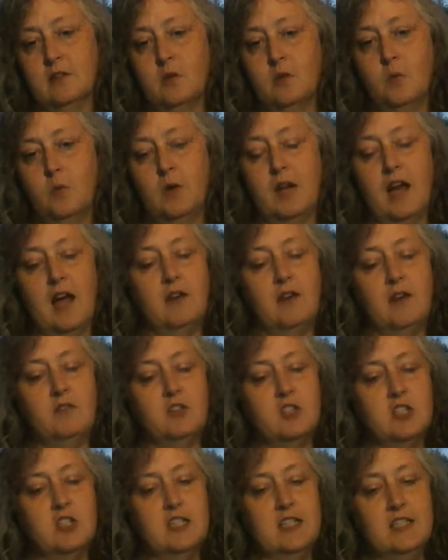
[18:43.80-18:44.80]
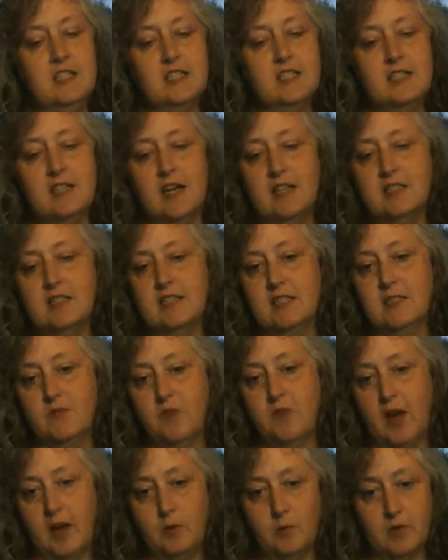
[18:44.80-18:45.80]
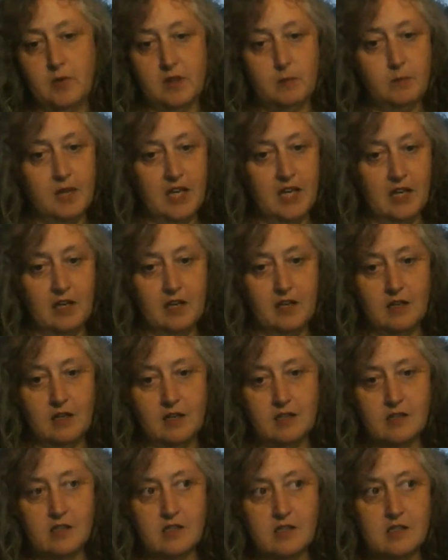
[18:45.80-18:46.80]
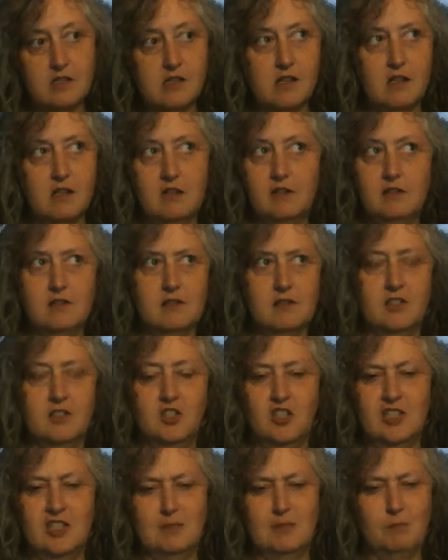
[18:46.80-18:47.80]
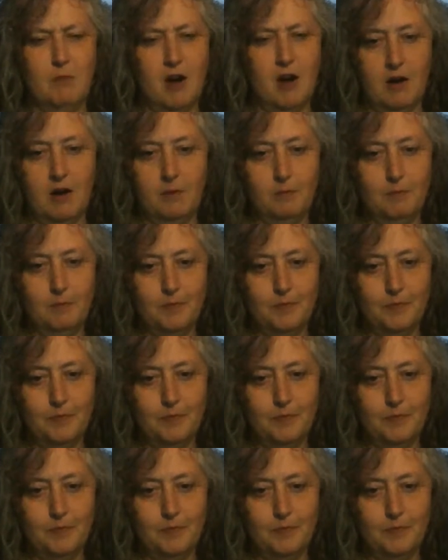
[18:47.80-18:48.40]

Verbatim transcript: Whatever she decides is fine with me. She's Mom.